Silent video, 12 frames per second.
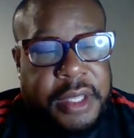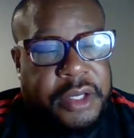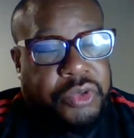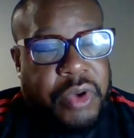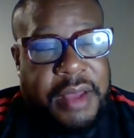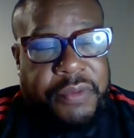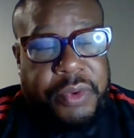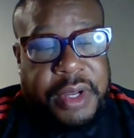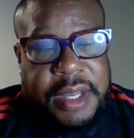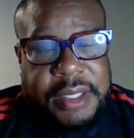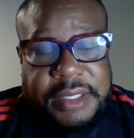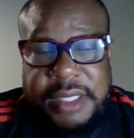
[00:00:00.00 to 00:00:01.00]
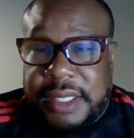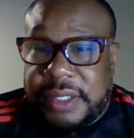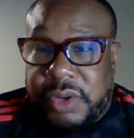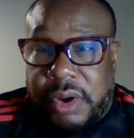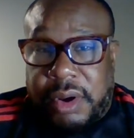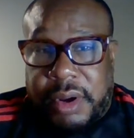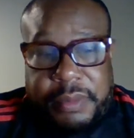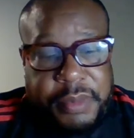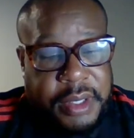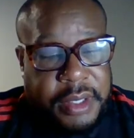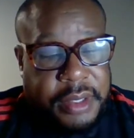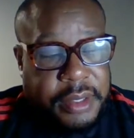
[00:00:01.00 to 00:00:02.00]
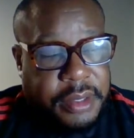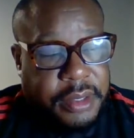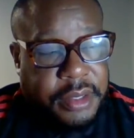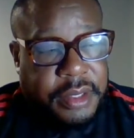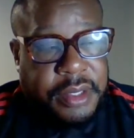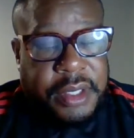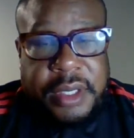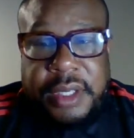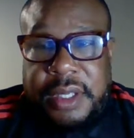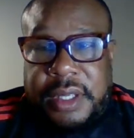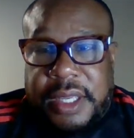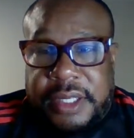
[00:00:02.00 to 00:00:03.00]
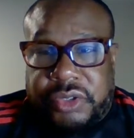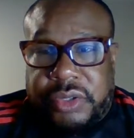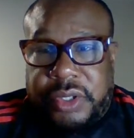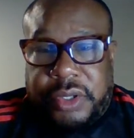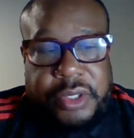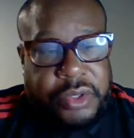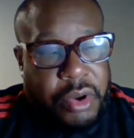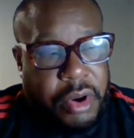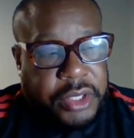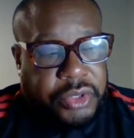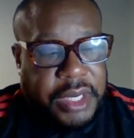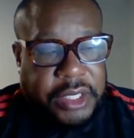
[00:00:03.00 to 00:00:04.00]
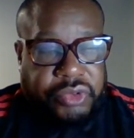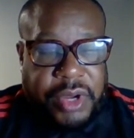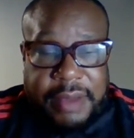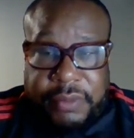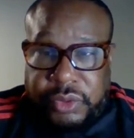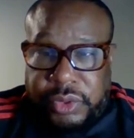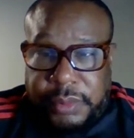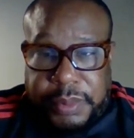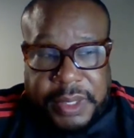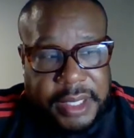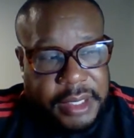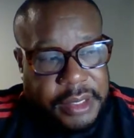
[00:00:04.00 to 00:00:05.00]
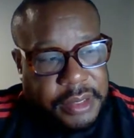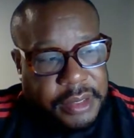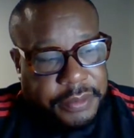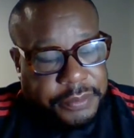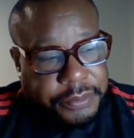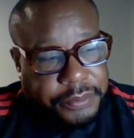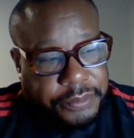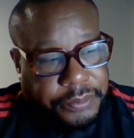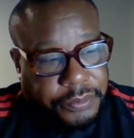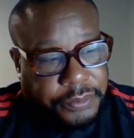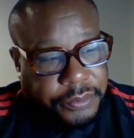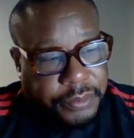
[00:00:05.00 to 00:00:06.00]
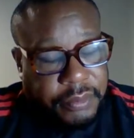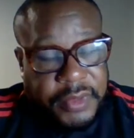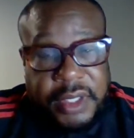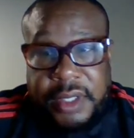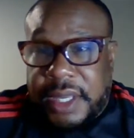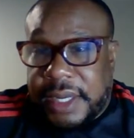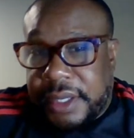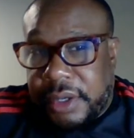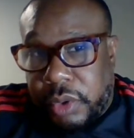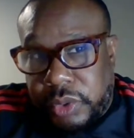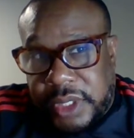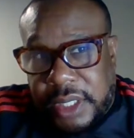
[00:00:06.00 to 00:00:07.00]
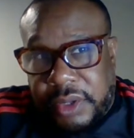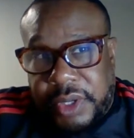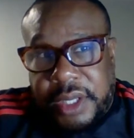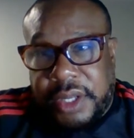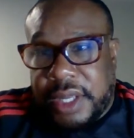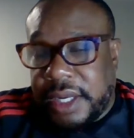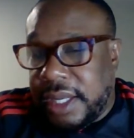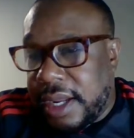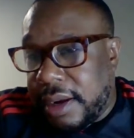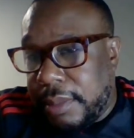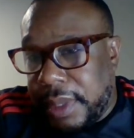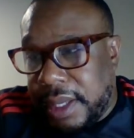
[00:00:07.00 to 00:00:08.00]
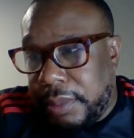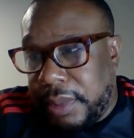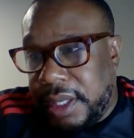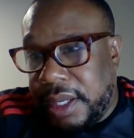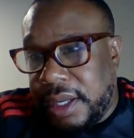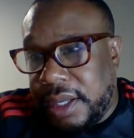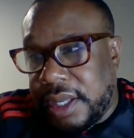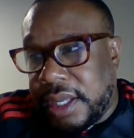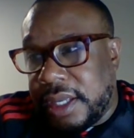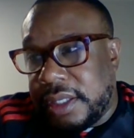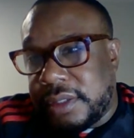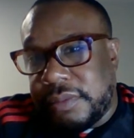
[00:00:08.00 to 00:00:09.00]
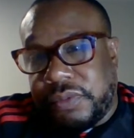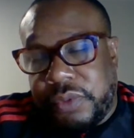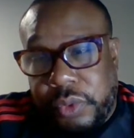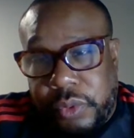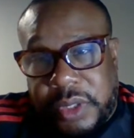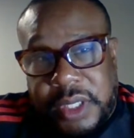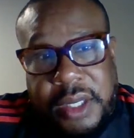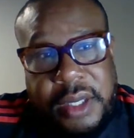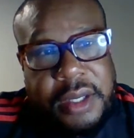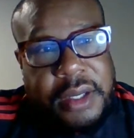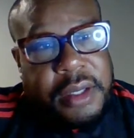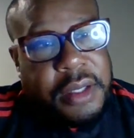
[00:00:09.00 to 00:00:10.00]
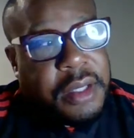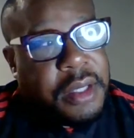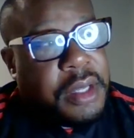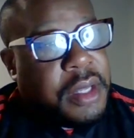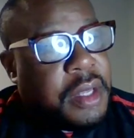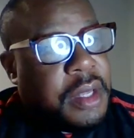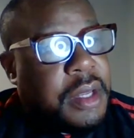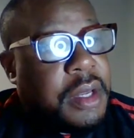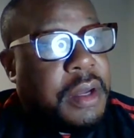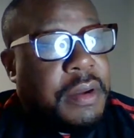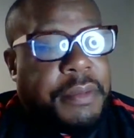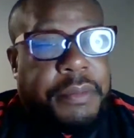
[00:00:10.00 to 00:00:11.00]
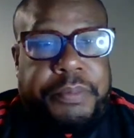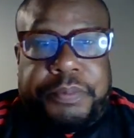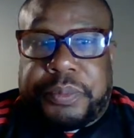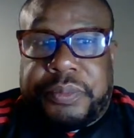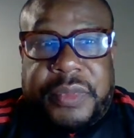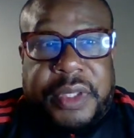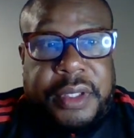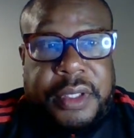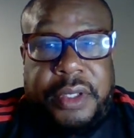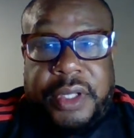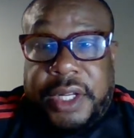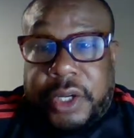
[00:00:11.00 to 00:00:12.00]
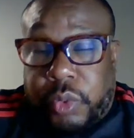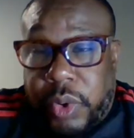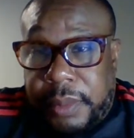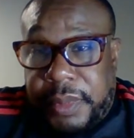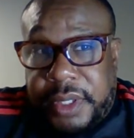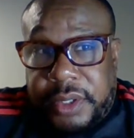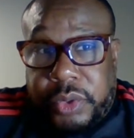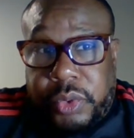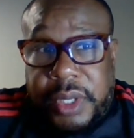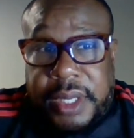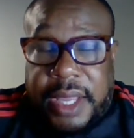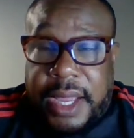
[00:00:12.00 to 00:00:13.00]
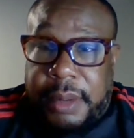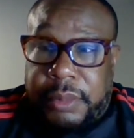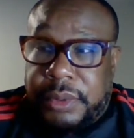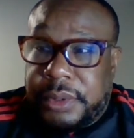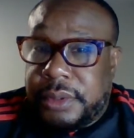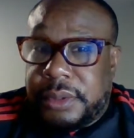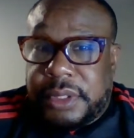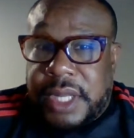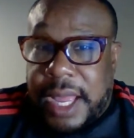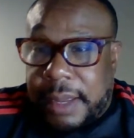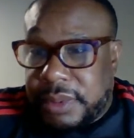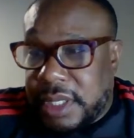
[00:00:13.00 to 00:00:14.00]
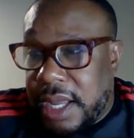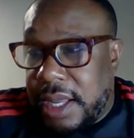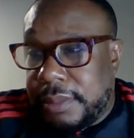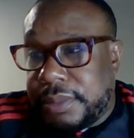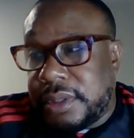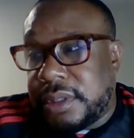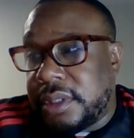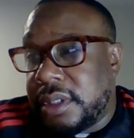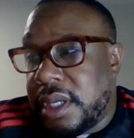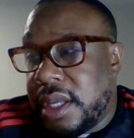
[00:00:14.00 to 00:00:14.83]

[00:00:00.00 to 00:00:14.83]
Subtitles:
travel content is hard, man. It's hard. You got to travel to the place. Got to get a hotel there. You got to get an Airbnb there. You got to get some food there. You need equipment to do it, cameras, laptops.